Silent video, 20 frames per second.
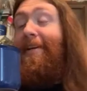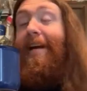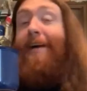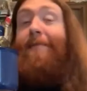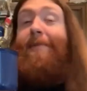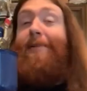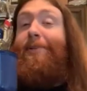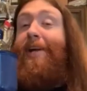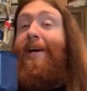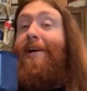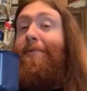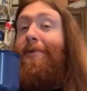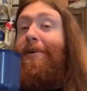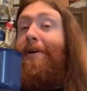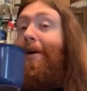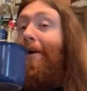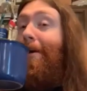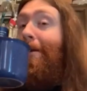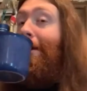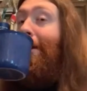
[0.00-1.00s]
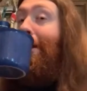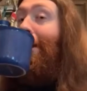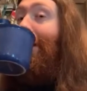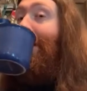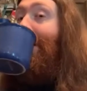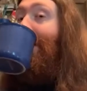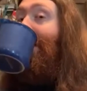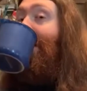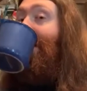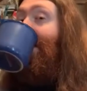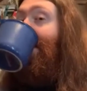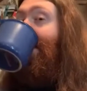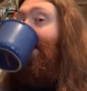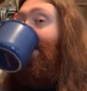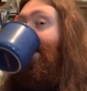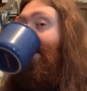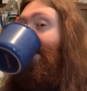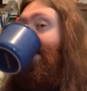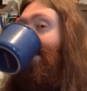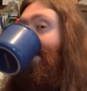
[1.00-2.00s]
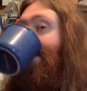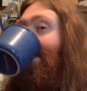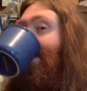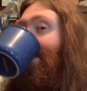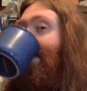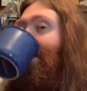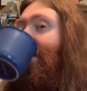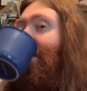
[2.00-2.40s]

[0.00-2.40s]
like, much time like, It seems like nowadays,